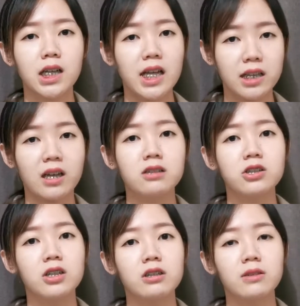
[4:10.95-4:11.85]

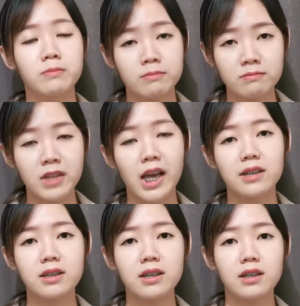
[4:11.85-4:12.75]
attention. Yes,
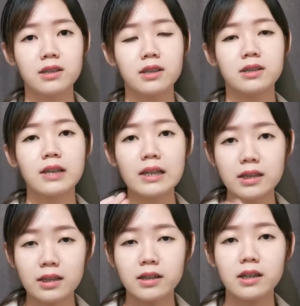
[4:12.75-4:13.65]
it is the
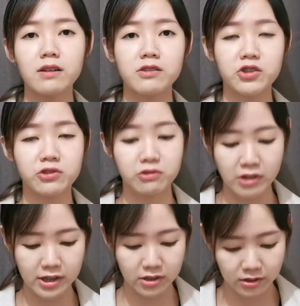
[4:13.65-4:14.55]
sensory
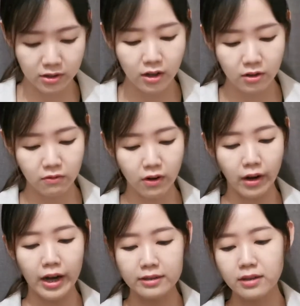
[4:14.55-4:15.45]
registration for
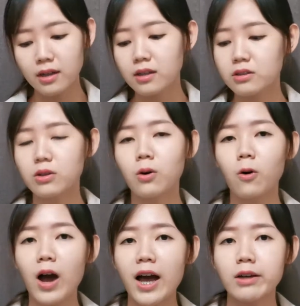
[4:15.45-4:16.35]
us.
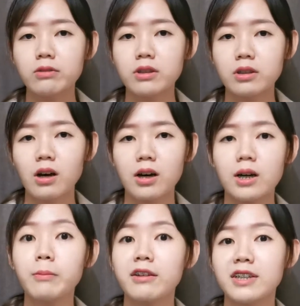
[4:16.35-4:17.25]
So I will talk
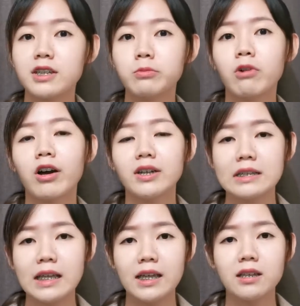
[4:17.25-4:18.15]
about this boy
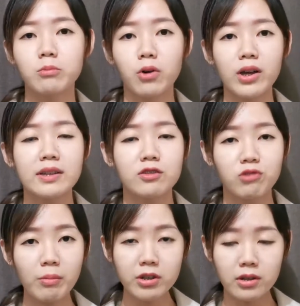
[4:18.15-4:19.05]
again, the boy in
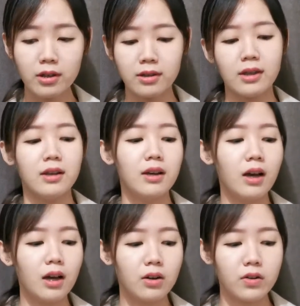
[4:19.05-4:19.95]
stripy shirt.
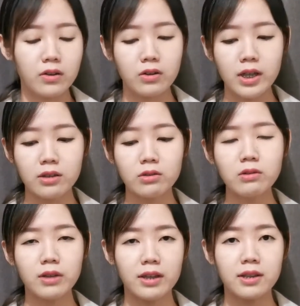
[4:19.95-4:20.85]
Okay, so
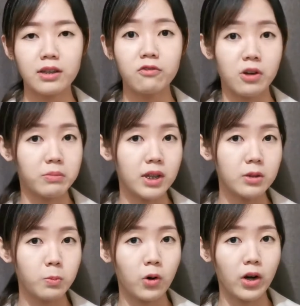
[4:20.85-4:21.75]
you can see from this
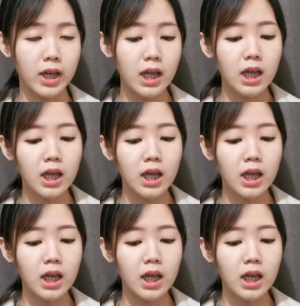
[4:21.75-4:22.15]
boy,